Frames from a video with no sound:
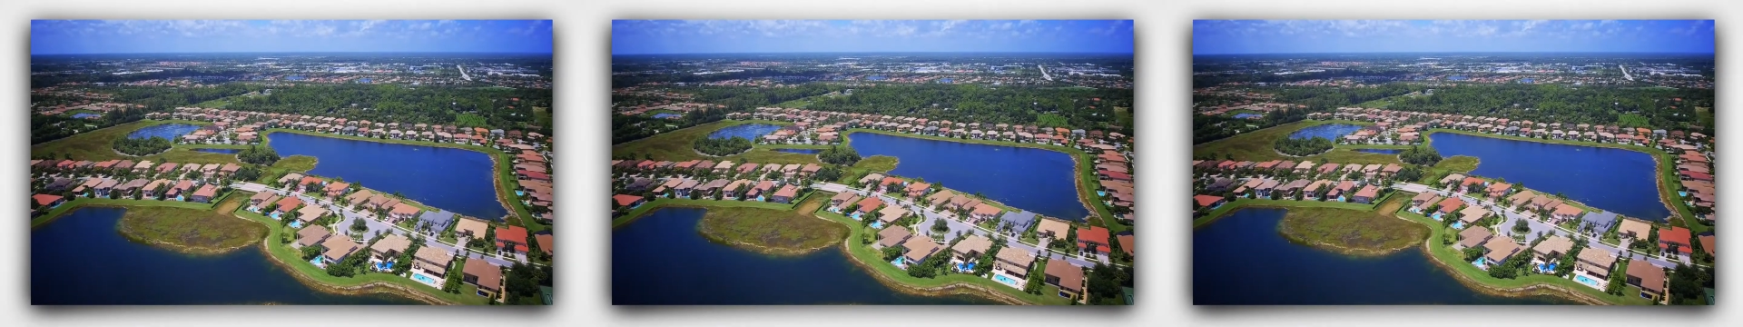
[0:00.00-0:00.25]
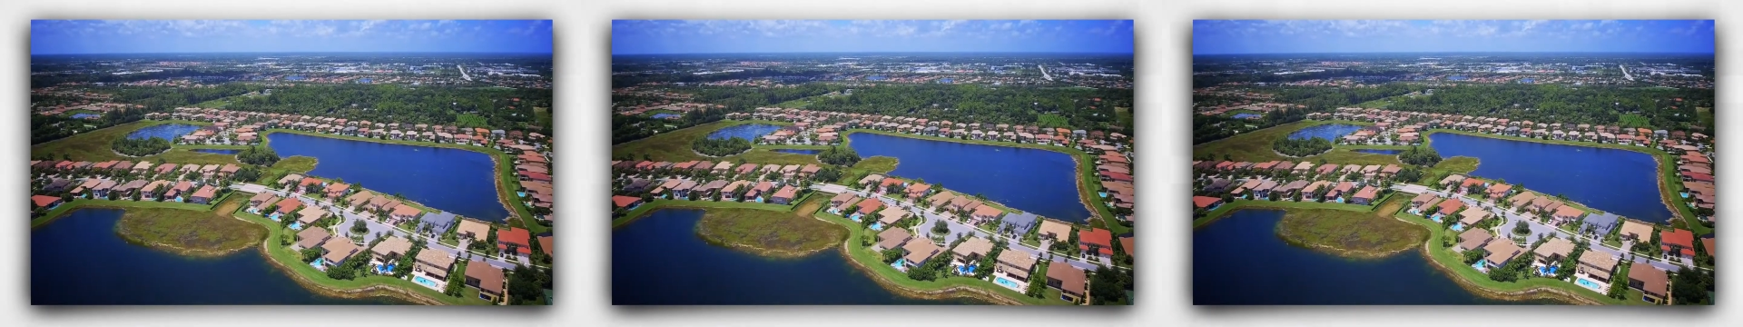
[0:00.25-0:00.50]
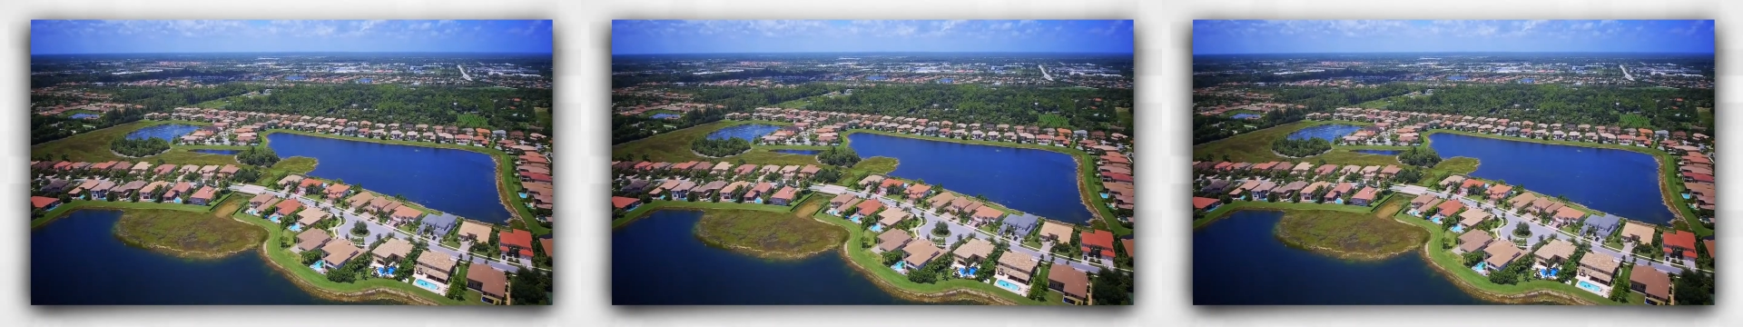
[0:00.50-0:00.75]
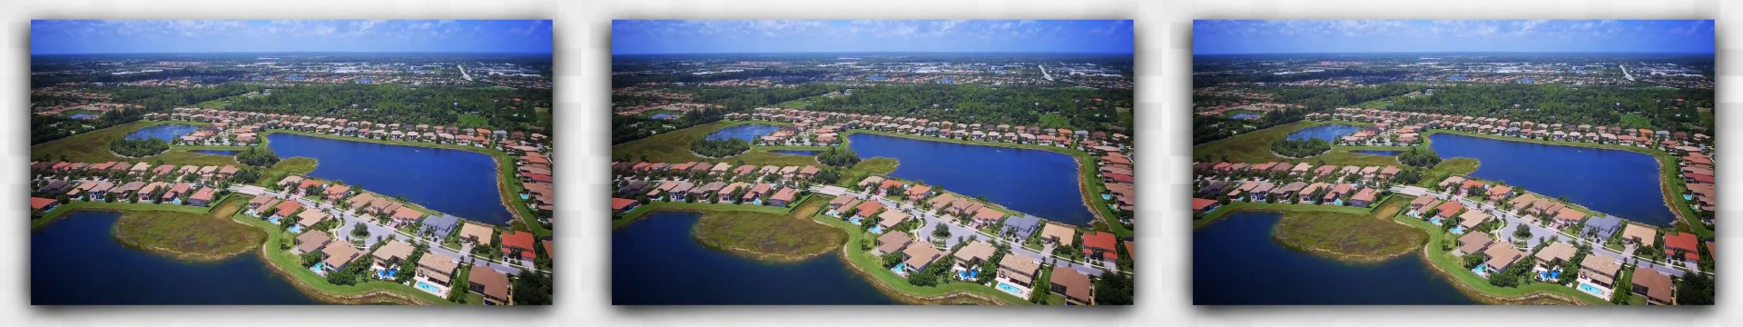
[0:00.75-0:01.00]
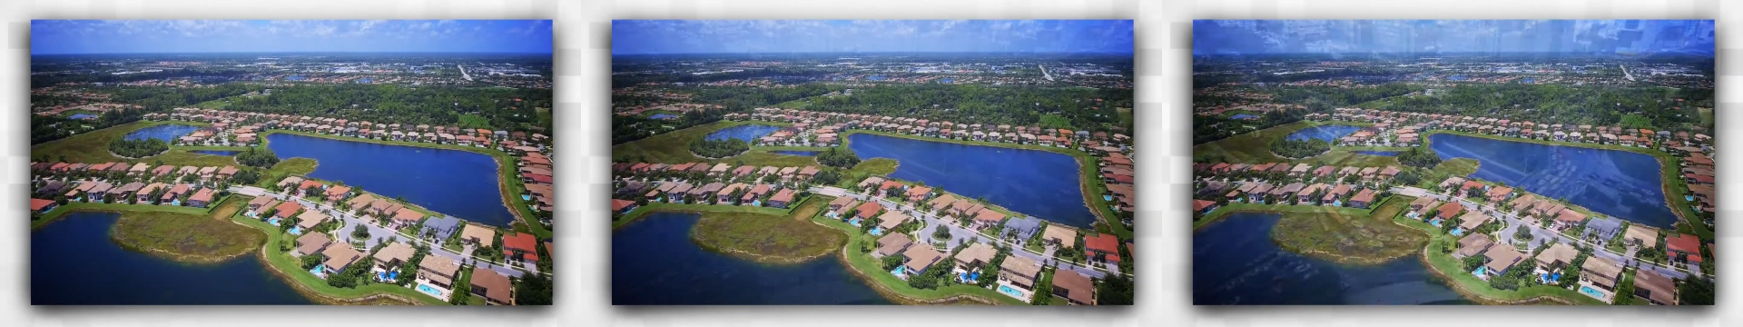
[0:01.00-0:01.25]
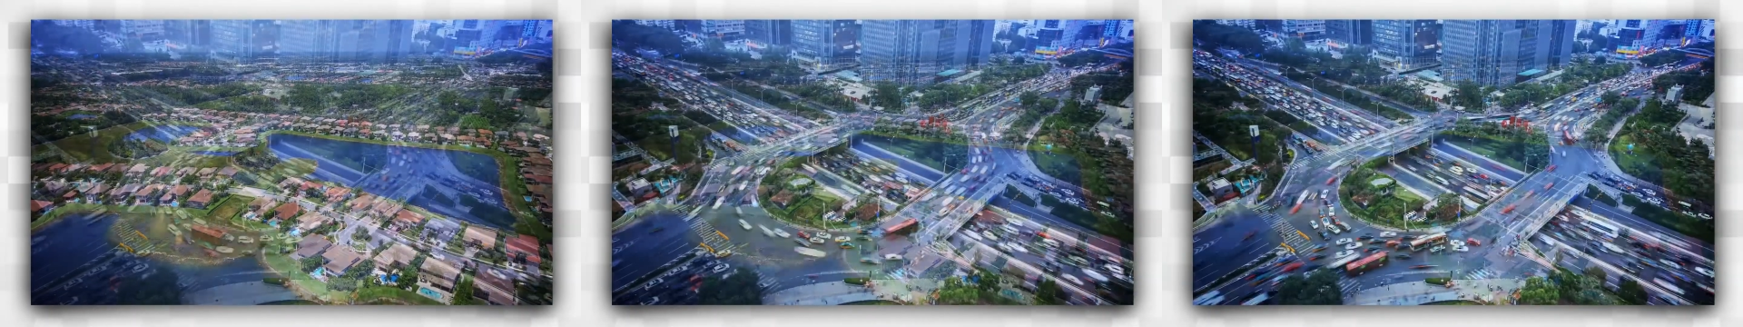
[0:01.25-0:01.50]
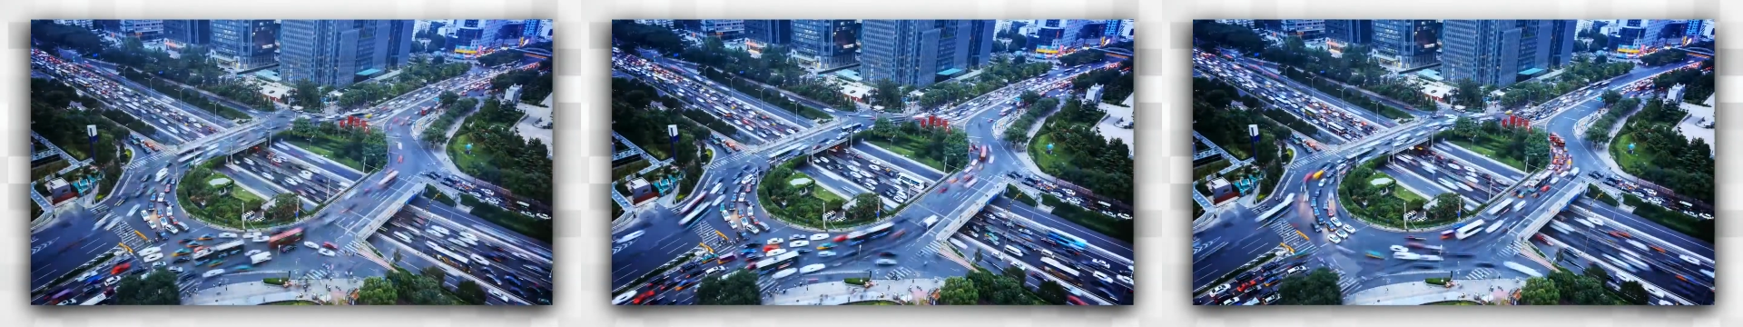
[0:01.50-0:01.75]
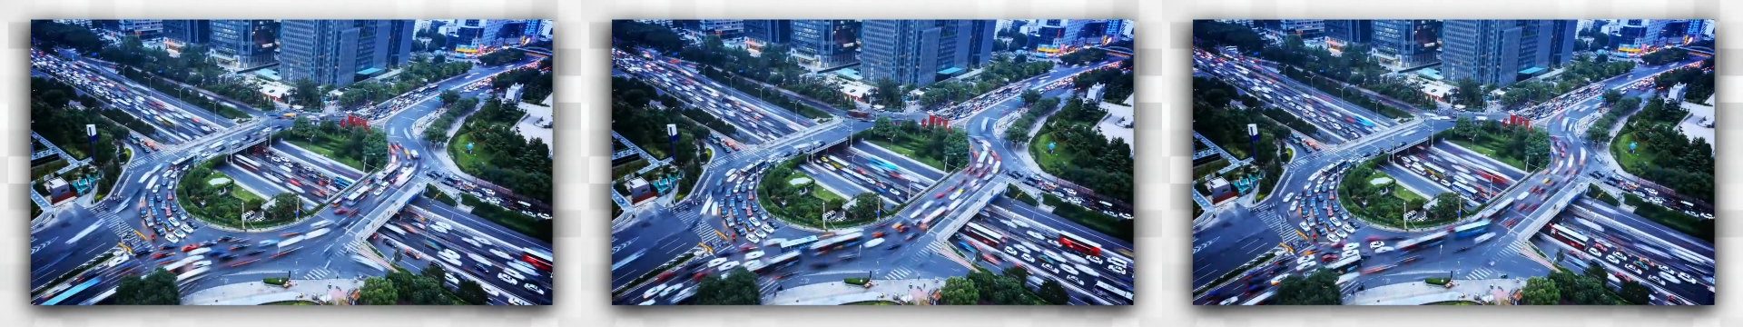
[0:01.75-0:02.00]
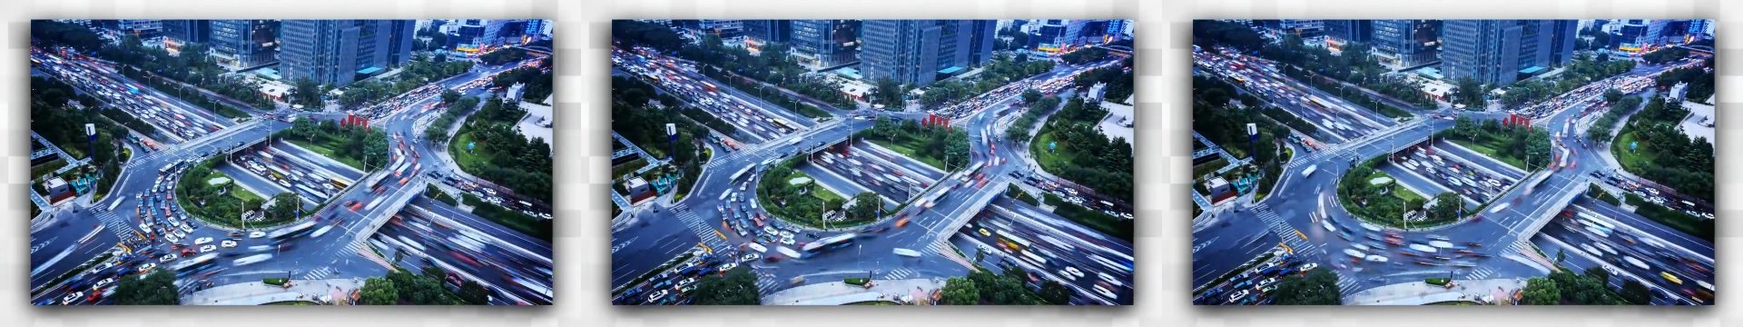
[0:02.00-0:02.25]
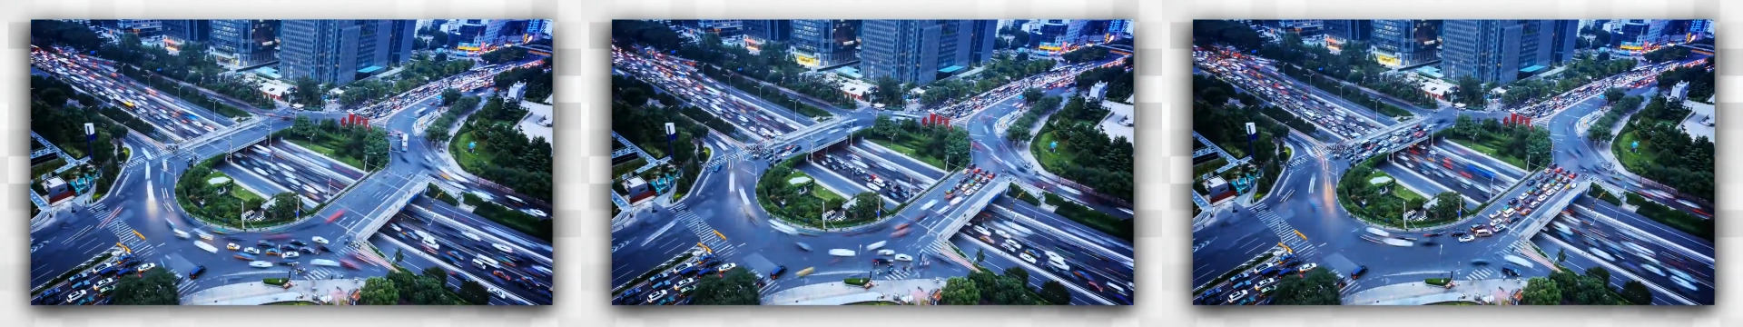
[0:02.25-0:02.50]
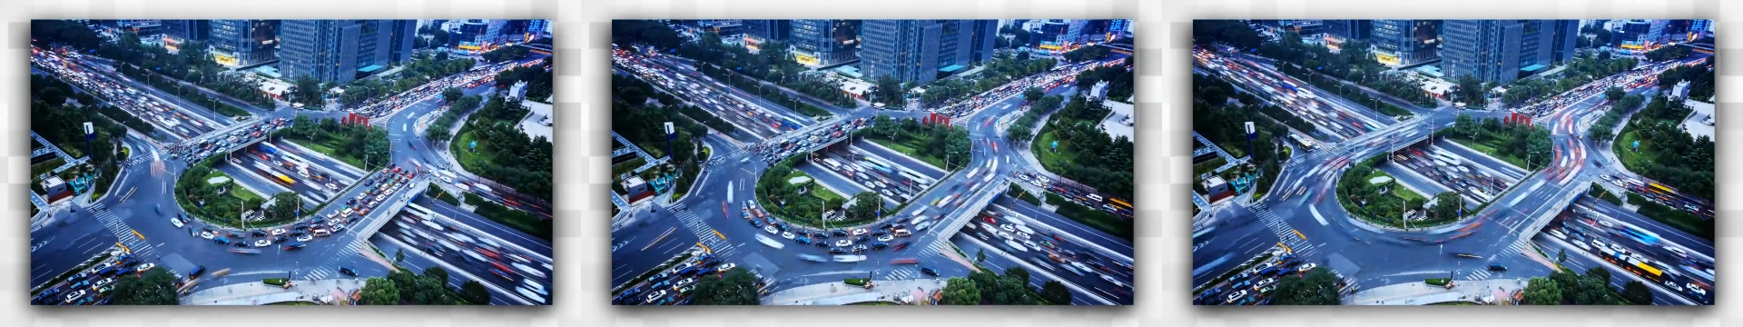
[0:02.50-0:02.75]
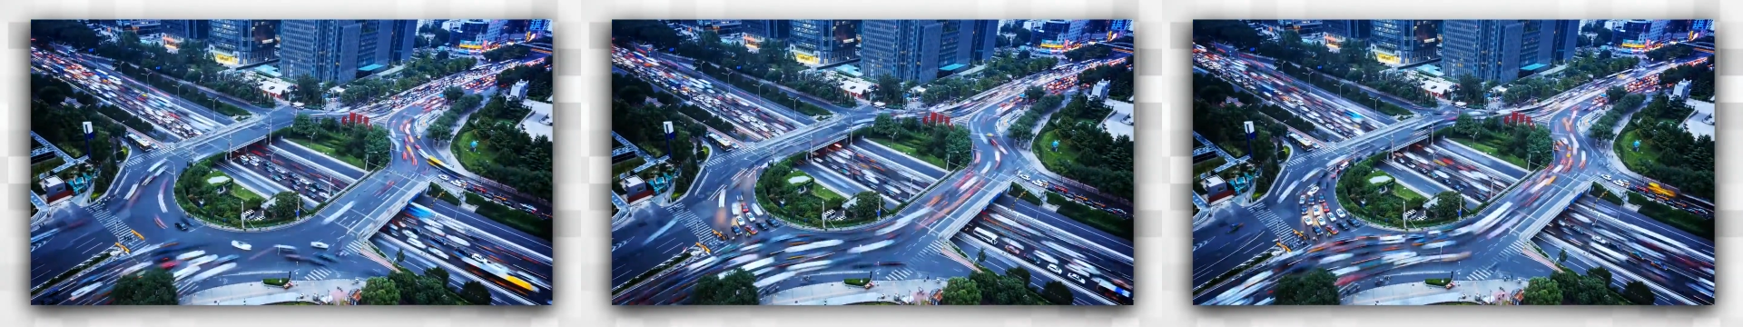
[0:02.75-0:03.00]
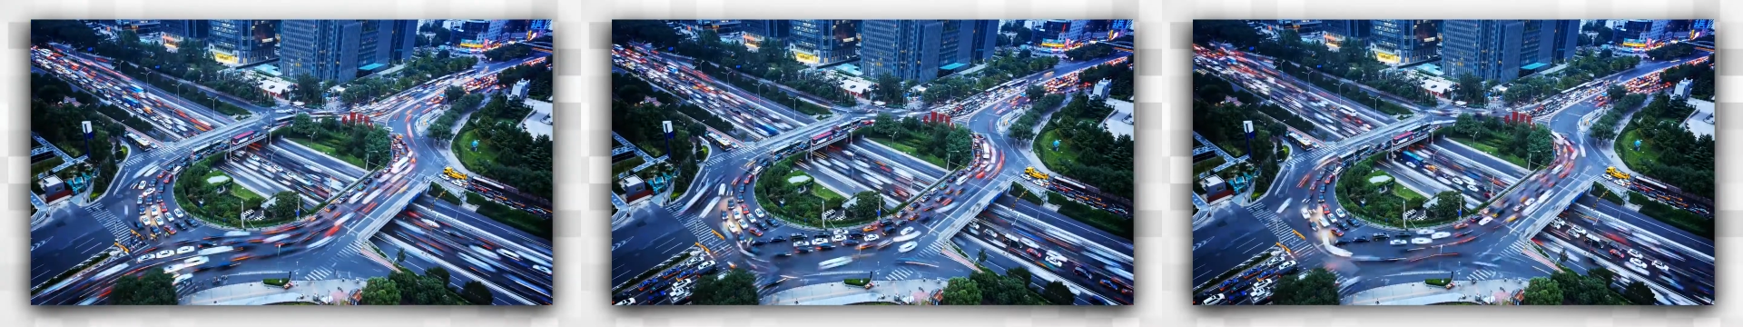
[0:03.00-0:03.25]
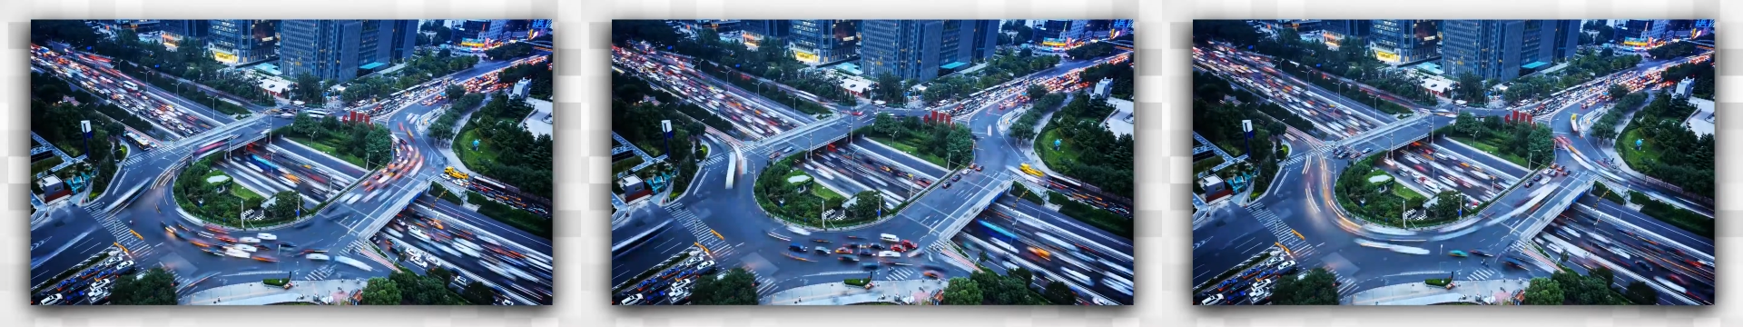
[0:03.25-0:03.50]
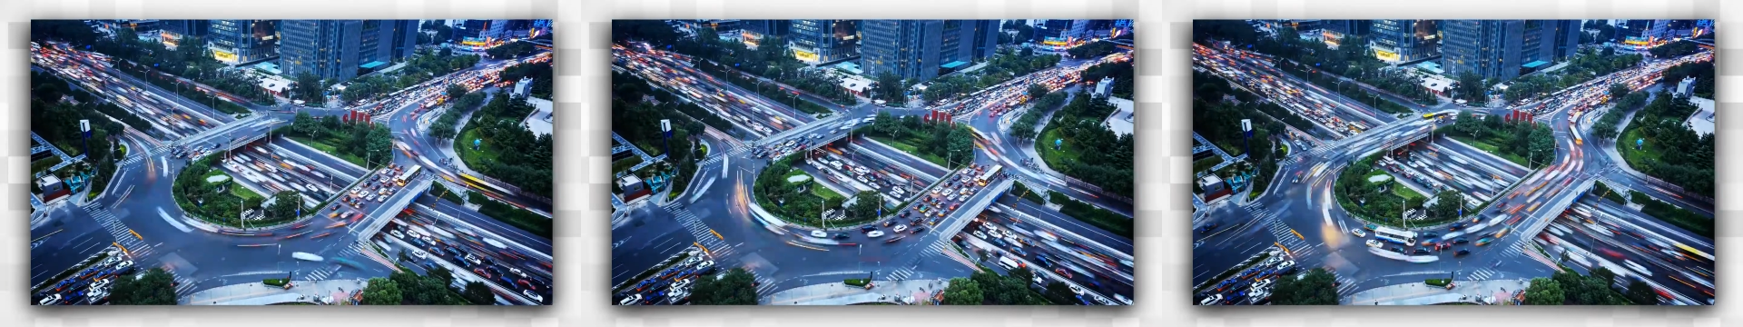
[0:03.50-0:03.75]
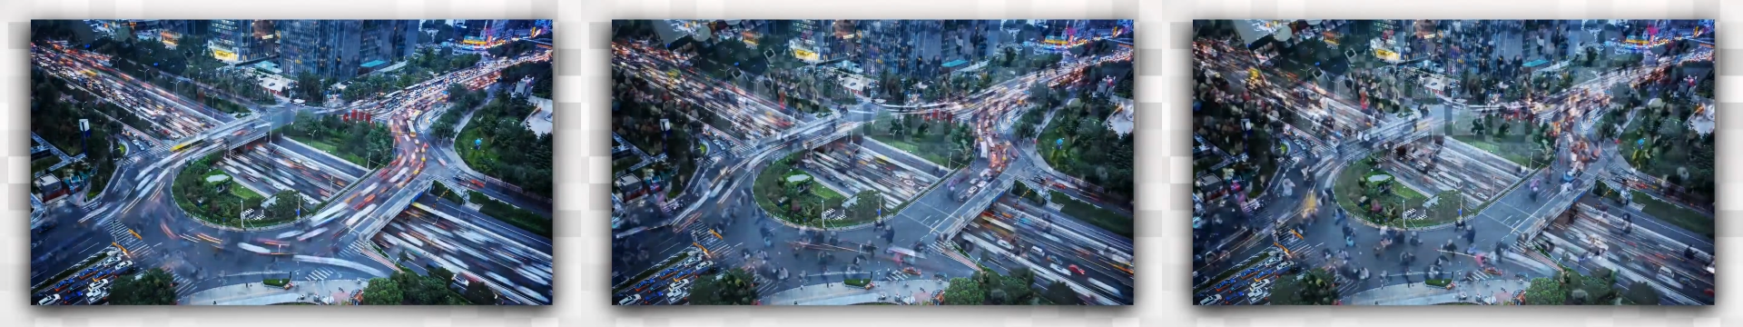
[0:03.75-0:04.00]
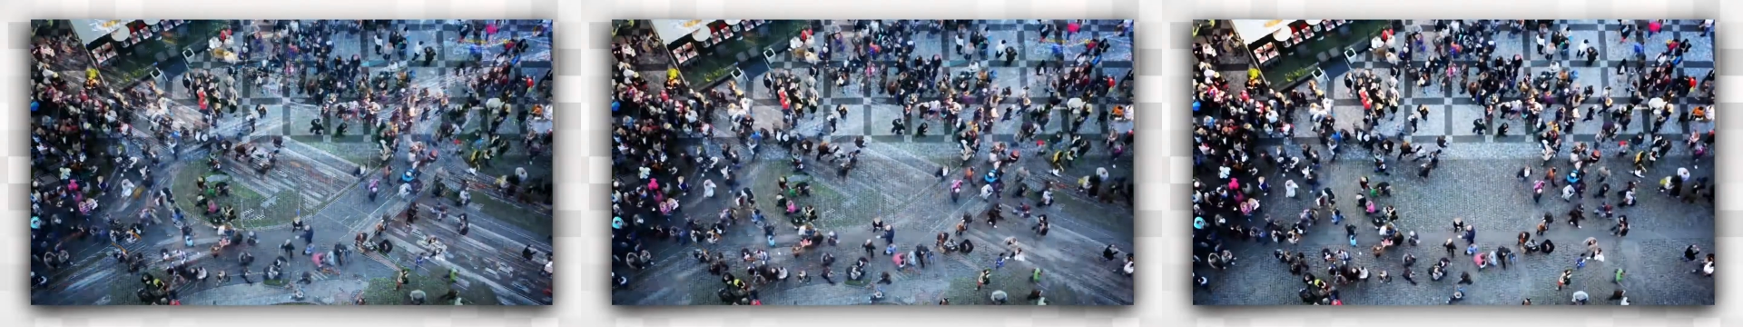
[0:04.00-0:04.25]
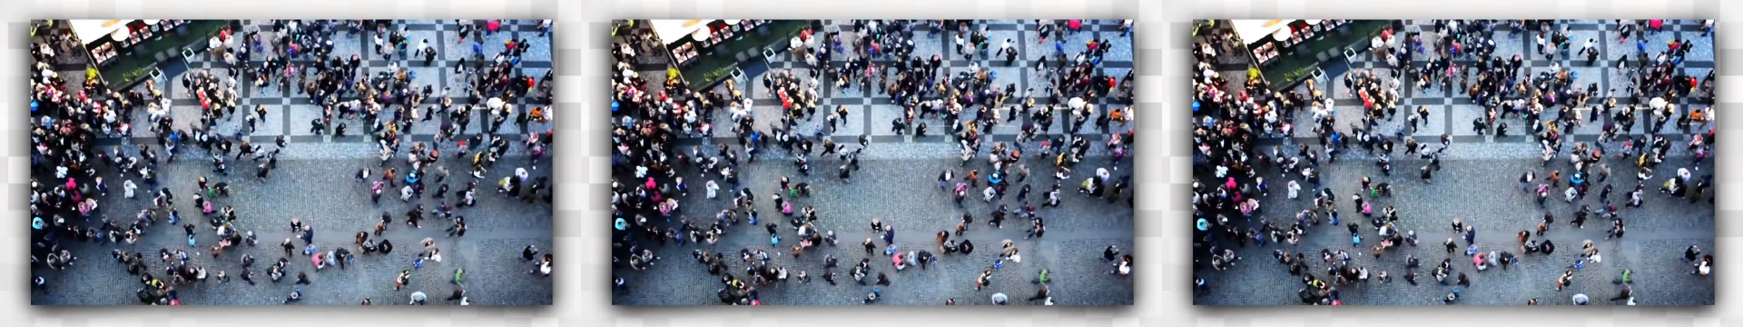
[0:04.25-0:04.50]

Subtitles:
Nobody's mouth can be seen.